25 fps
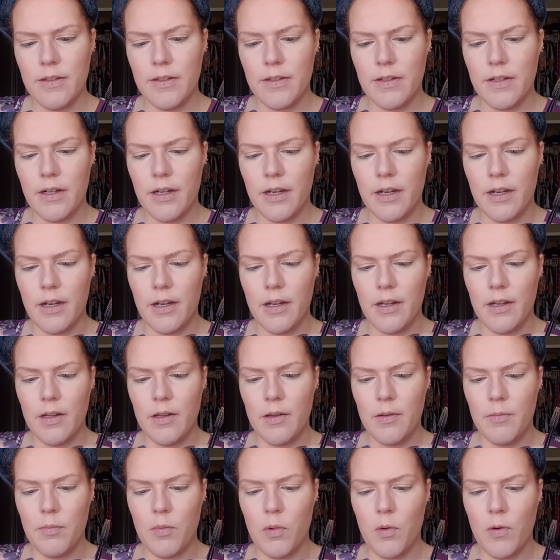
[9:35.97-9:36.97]
Just
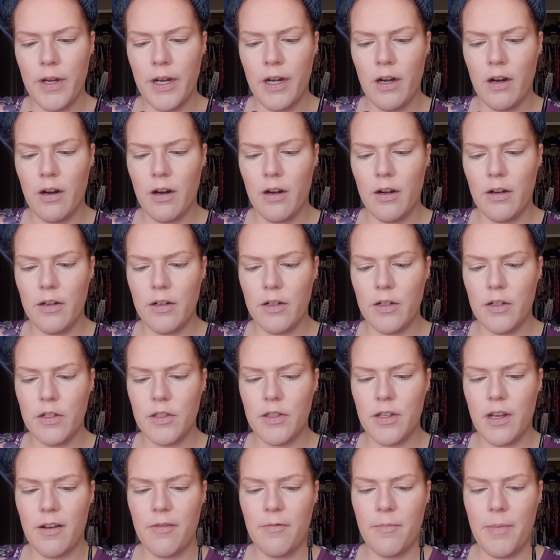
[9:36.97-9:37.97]
a Point
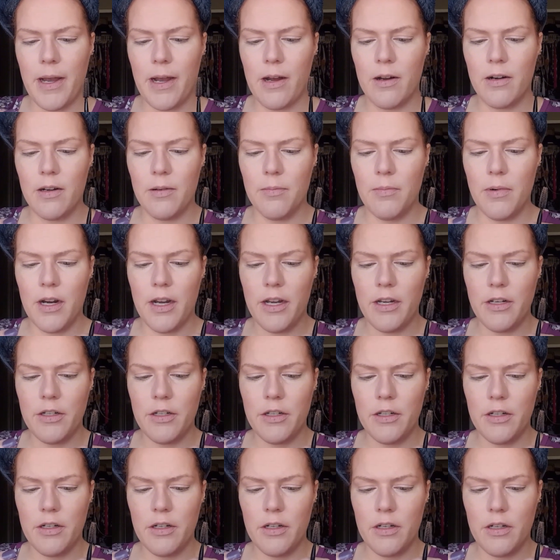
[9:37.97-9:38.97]
Arch Soft Powder
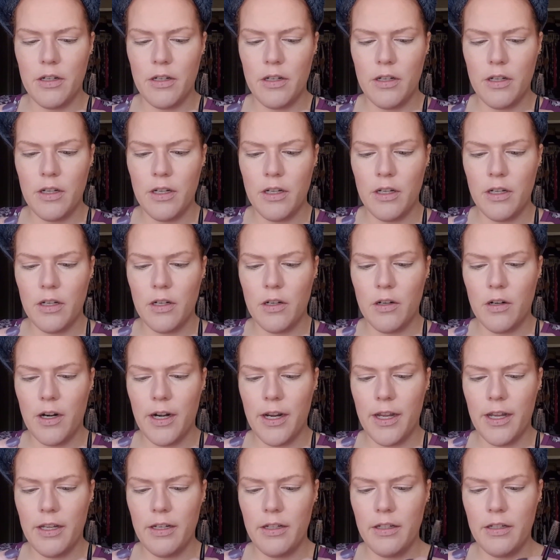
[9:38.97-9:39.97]
Brush
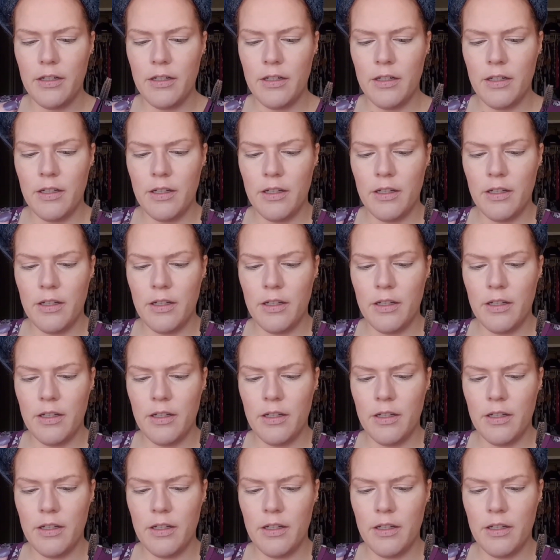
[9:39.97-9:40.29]
crayon.